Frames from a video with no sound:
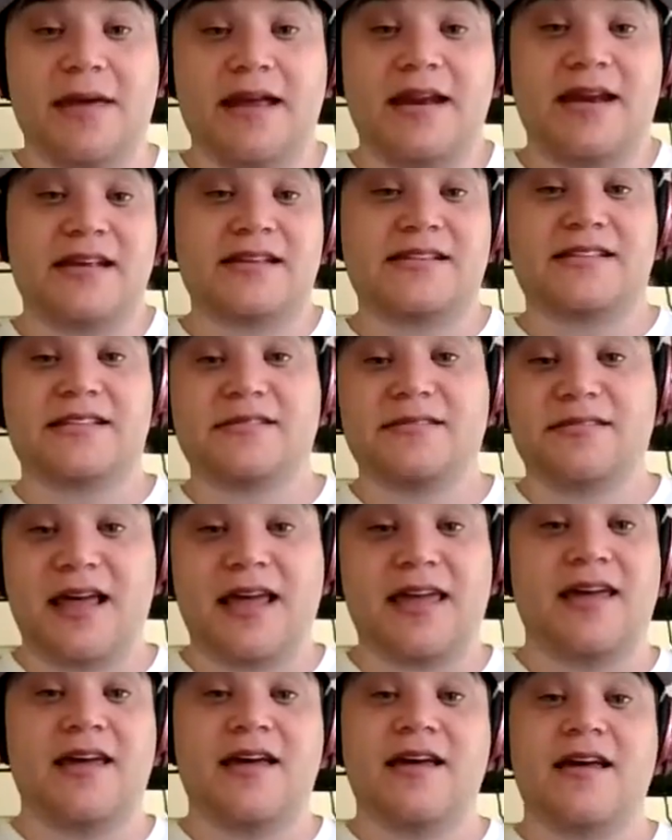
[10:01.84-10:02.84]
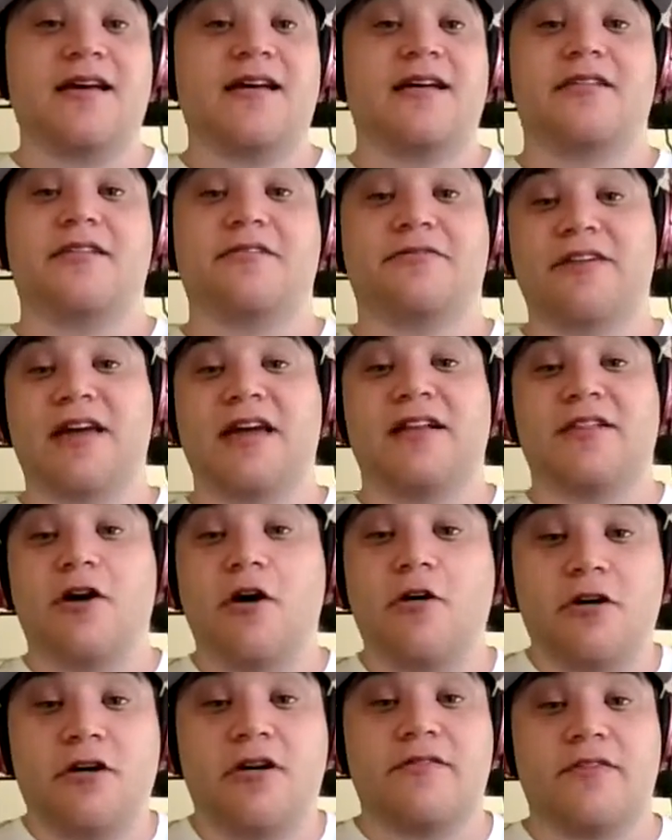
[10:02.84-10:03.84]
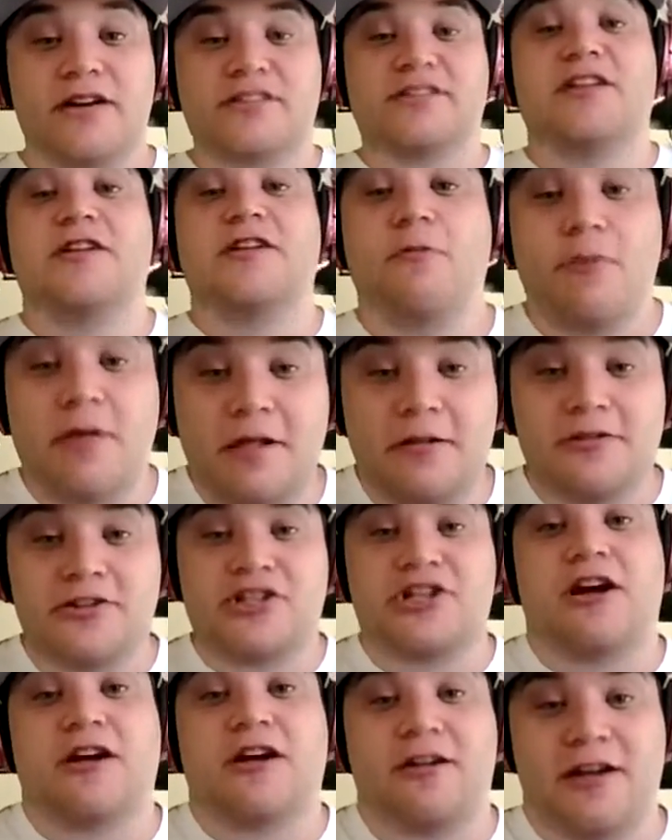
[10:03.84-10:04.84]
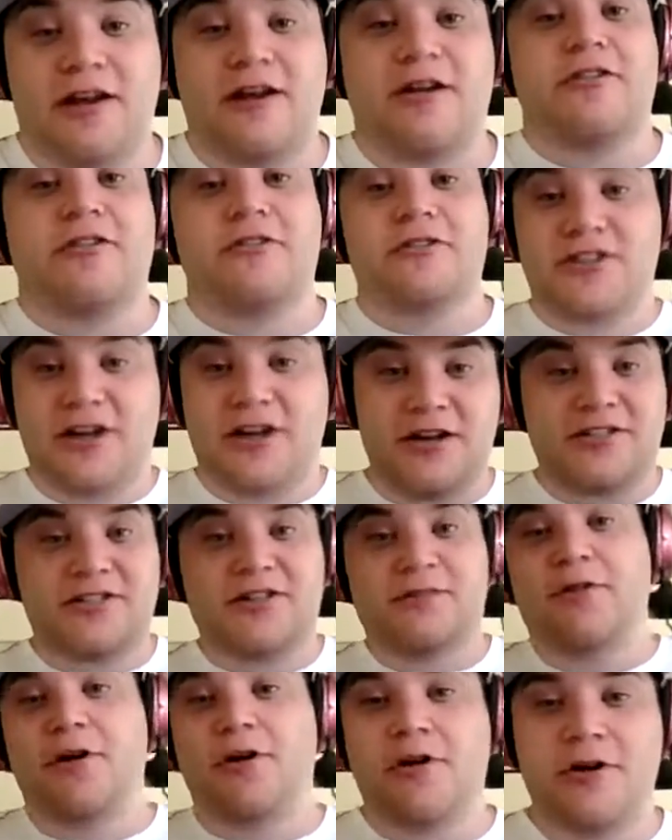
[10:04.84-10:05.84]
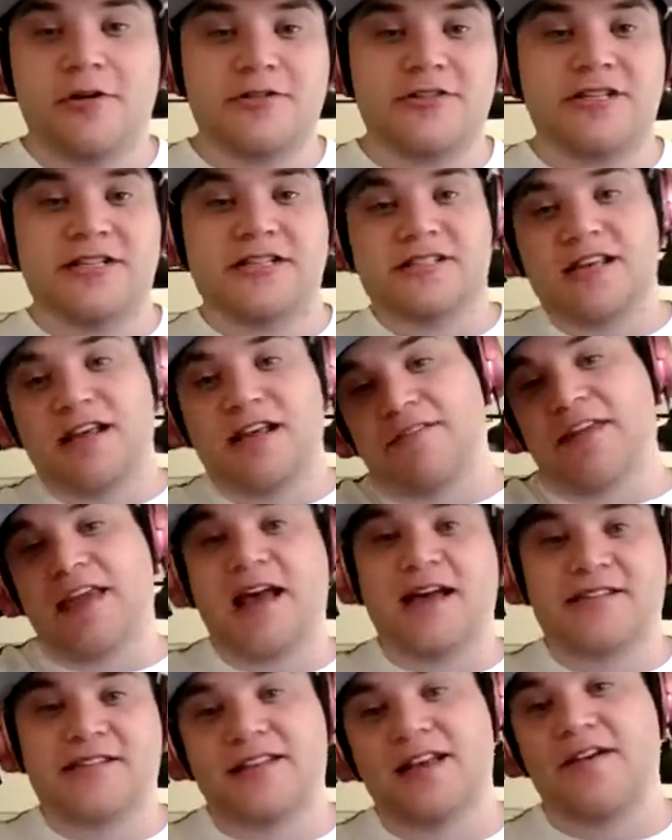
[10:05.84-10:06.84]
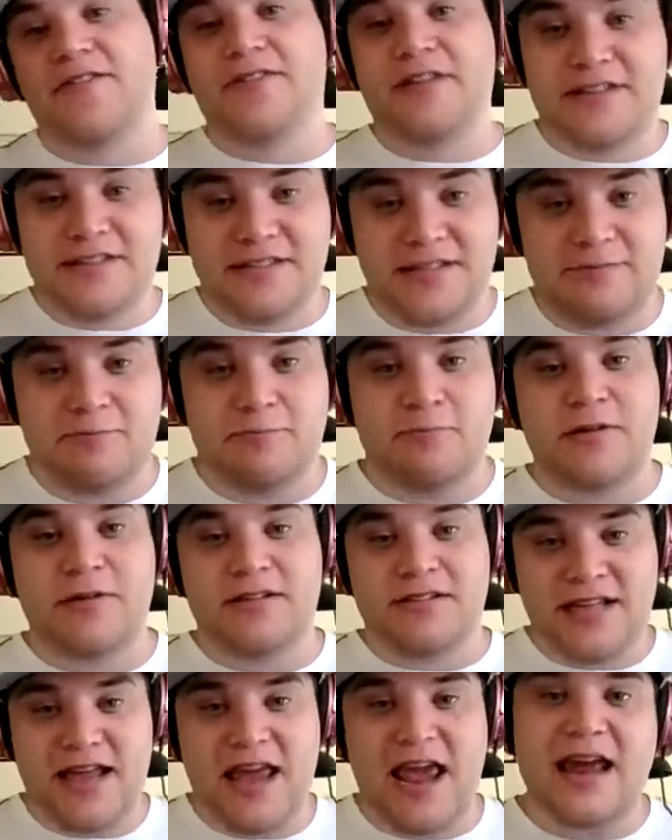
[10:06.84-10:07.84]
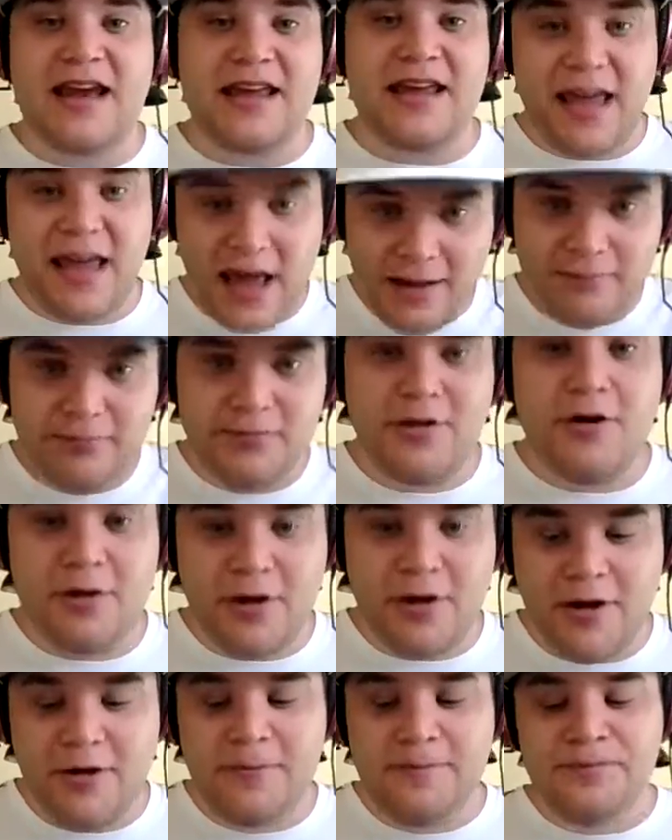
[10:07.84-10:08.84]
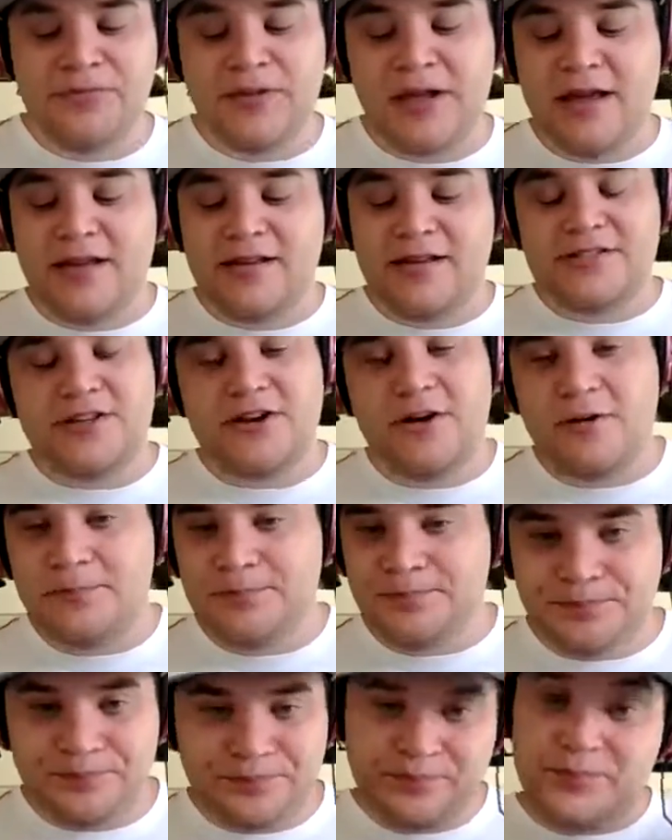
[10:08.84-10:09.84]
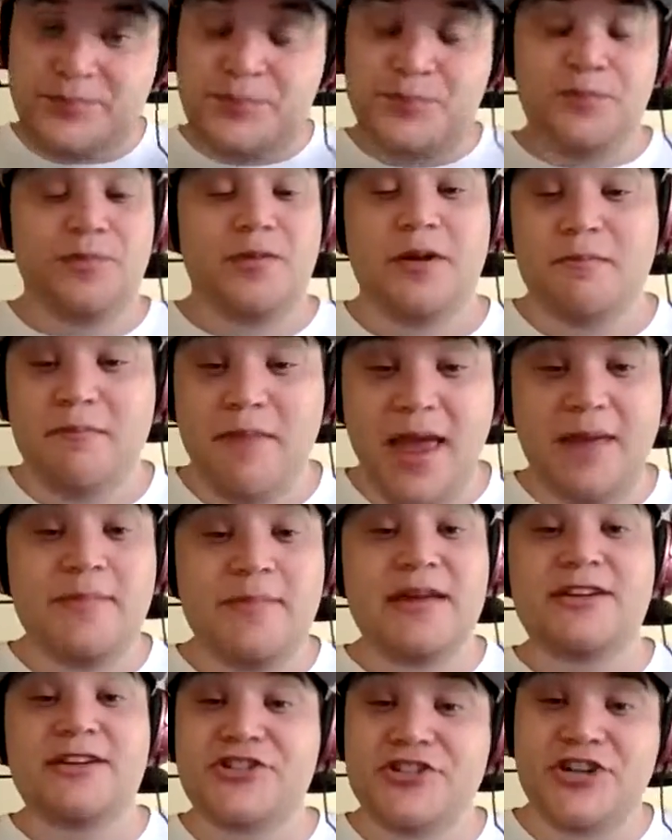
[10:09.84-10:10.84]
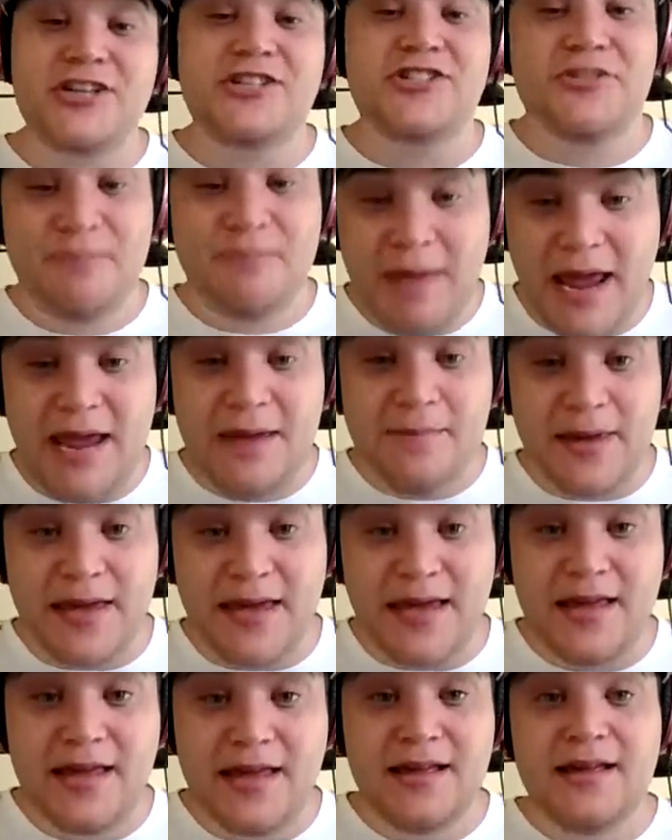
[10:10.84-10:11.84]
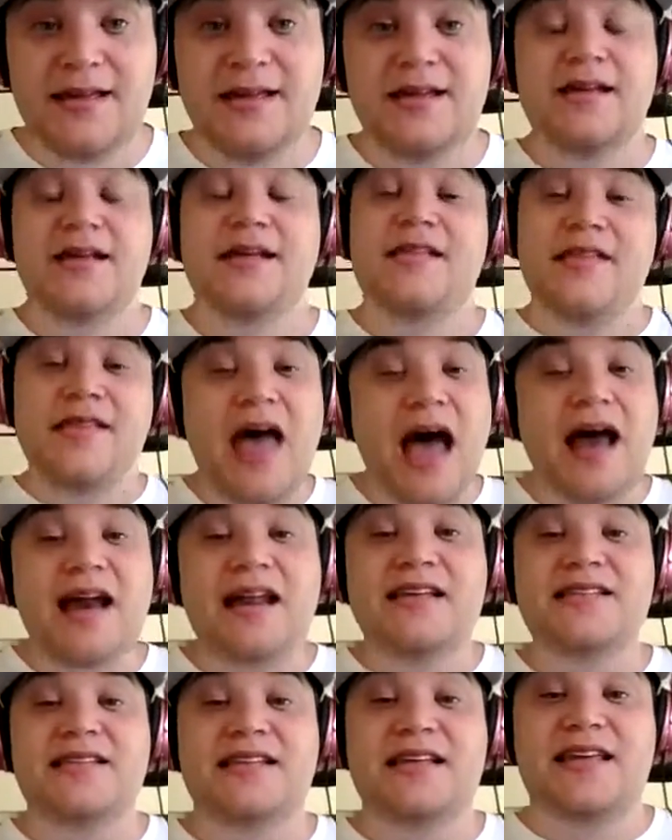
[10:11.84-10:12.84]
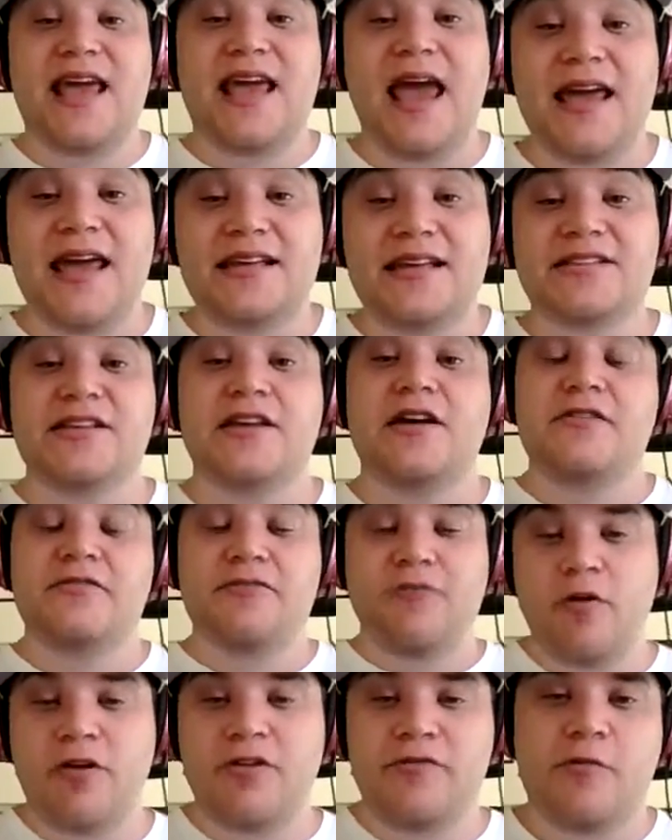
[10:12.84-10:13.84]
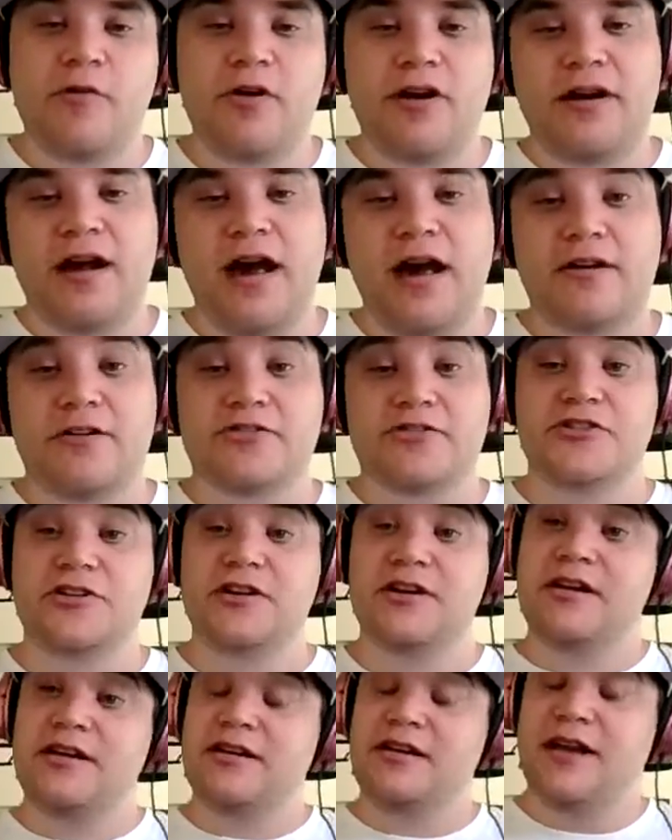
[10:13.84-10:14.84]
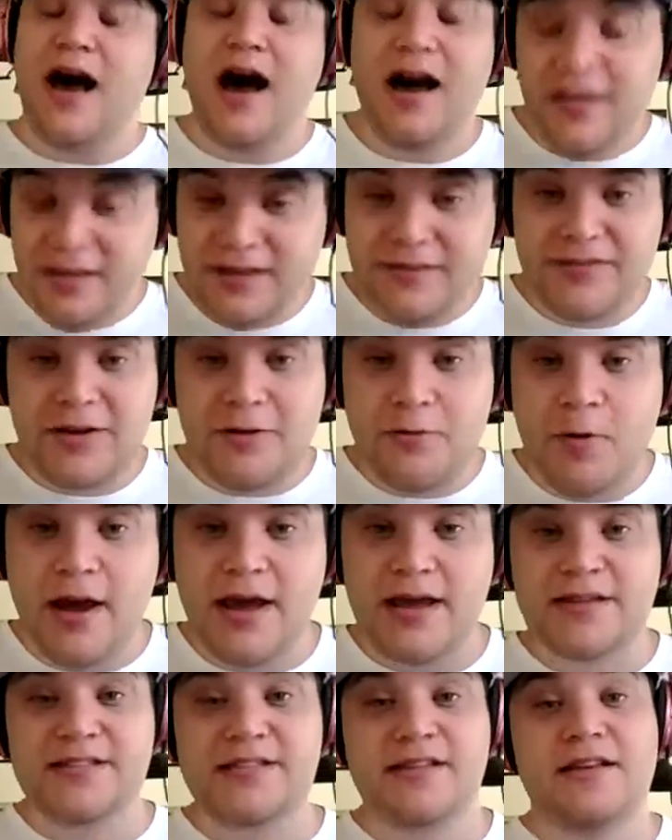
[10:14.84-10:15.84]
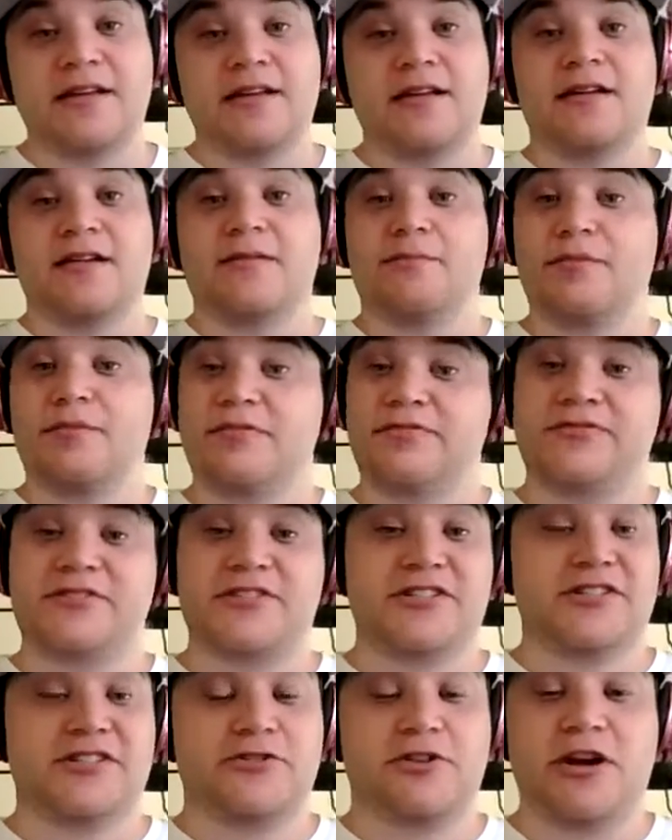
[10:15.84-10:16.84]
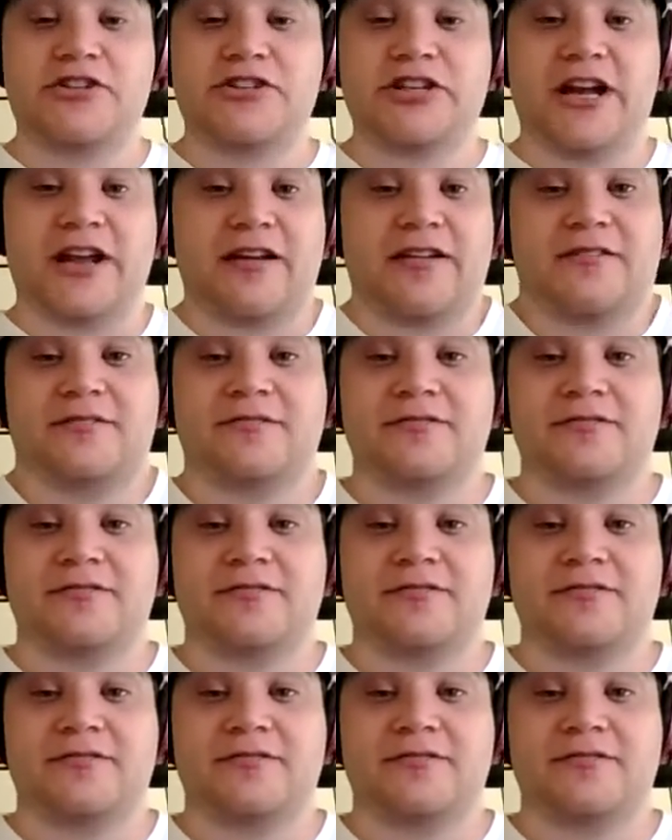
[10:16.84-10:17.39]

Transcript: and is like the fake logo of us in a wheelchair, those custom logos. Instead of the SF, it's the handicap logo. So maybe, just maybe, that is the case for the 49ers. Not lifting weights, but stretching,